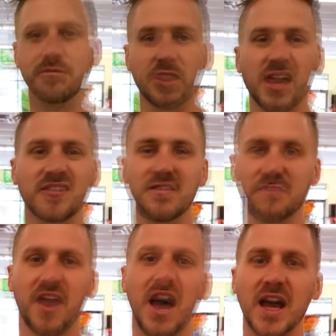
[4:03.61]
plus
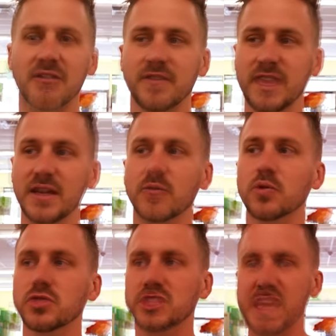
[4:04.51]
five
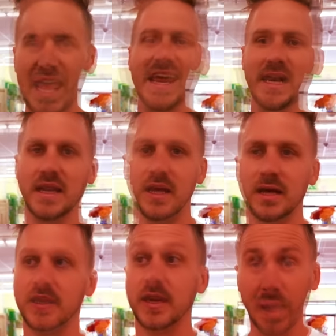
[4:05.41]
equals 10
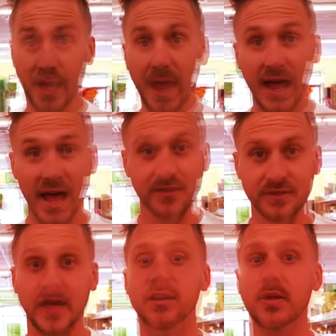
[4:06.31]
and I have
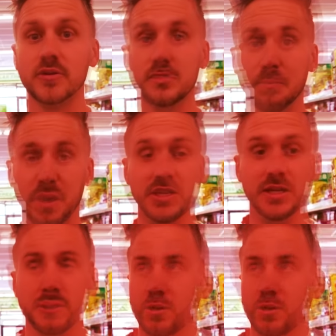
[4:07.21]
$10 of the budget.